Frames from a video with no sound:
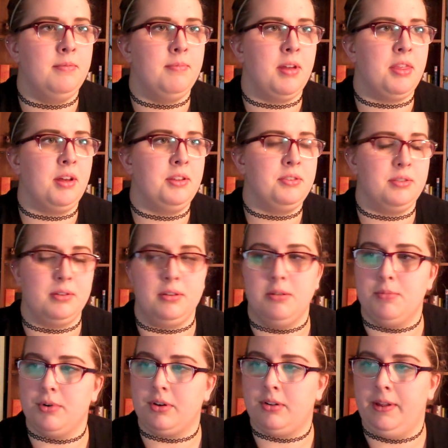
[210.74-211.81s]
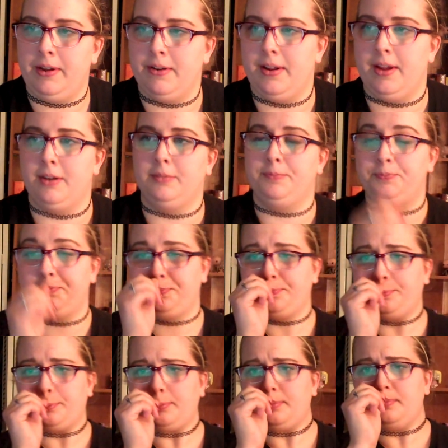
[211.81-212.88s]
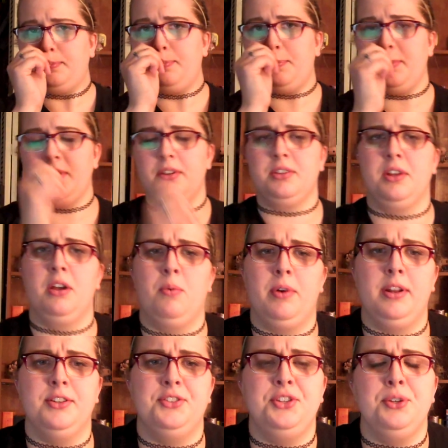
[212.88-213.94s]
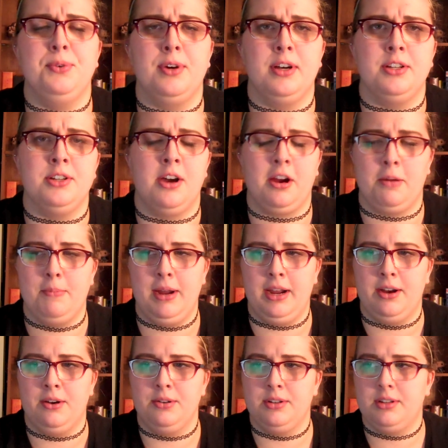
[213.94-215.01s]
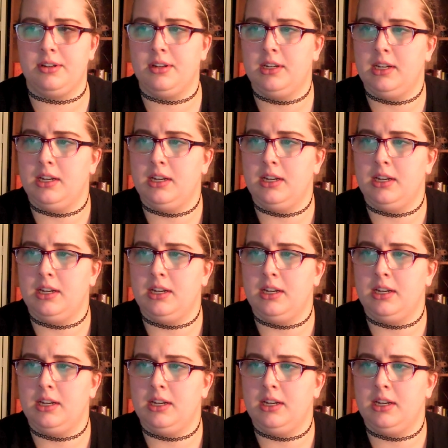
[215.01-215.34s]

my thoughts are a little more clear now. So I wanted to talk about